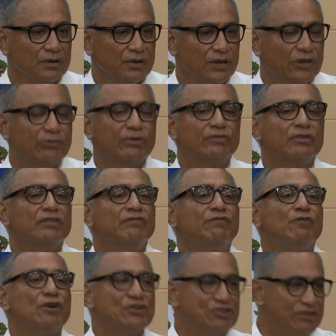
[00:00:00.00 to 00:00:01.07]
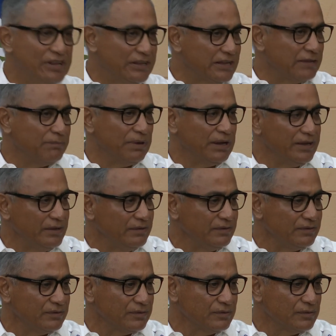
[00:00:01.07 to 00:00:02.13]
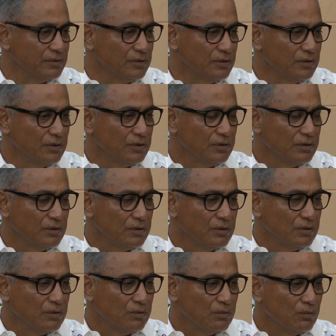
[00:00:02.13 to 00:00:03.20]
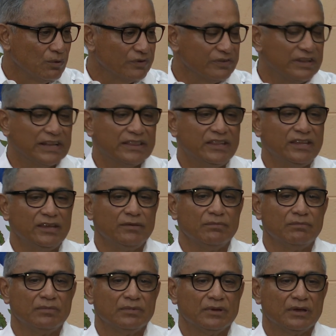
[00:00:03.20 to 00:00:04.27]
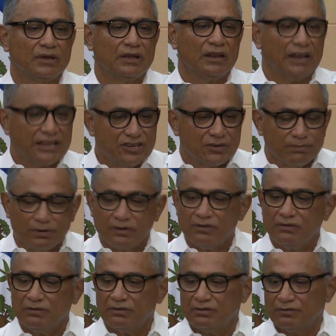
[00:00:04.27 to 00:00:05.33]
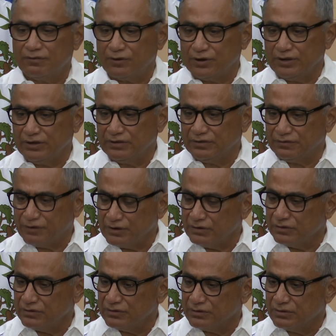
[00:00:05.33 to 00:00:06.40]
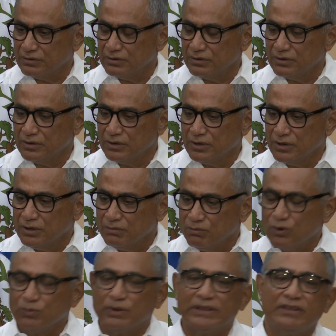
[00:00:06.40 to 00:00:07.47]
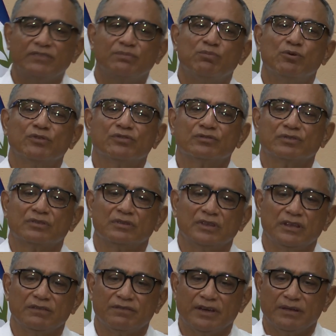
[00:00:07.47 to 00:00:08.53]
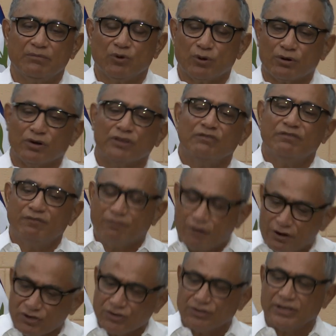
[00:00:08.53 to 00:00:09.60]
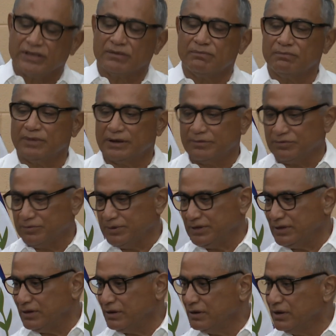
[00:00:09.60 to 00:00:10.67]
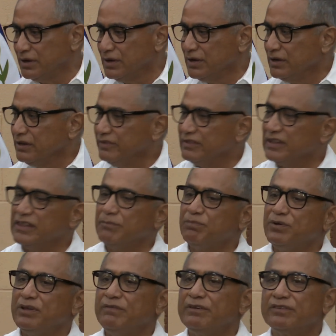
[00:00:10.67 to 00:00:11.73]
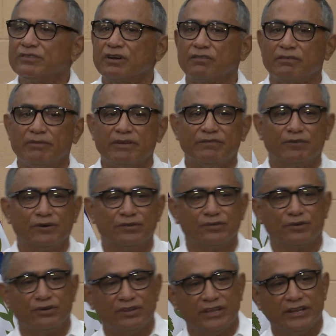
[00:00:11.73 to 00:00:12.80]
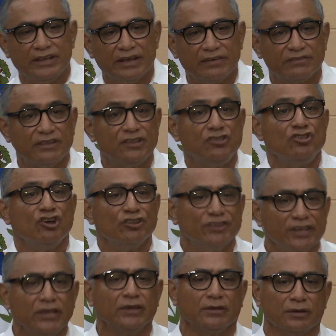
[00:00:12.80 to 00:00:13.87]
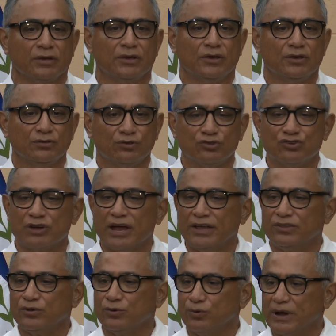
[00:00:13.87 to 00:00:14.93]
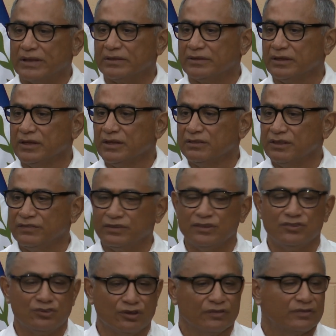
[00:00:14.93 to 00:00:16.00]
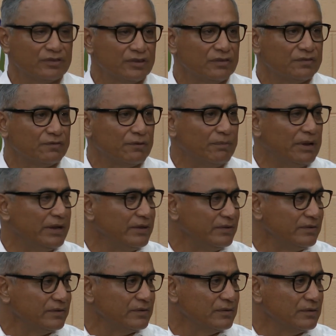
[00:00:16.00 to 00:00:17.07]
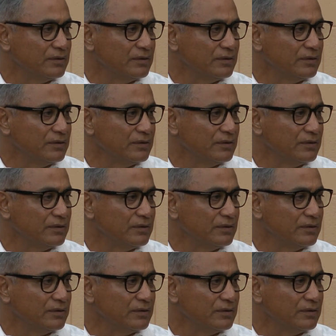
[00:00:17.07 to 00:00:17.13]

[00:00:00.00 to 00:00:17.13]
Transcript: It was unfortunate that Belize was not deemed eligible for these funds. But what is even more unfortunate, Madam Speaker, is that the previous government for 13 years did nothing to try to right this injustice for Belize.